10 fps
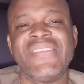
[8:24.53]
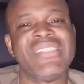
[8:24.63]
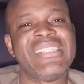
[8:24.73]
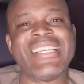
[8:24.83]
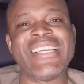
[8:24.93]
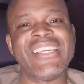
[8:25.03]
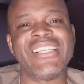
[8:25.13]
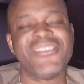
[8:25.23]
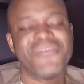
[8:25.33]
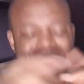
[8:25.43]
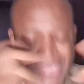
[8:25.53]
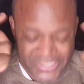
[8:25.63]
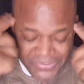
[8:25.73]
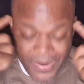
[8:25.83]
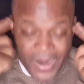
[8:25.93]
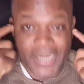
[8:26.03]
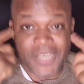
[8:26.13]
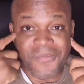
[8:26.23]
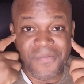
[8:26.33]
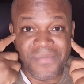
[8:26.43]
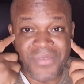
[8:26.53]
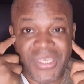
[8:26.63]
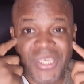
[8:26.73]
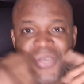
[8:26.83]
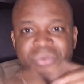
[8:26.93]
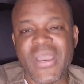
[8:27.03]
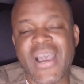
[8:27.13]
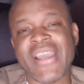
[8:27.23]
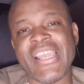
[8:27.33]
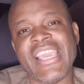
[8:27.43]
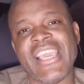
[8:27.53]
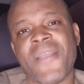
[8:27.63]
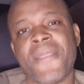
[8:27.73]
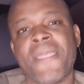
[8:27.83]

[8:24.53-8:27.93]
You dig? Be smart. We out of here.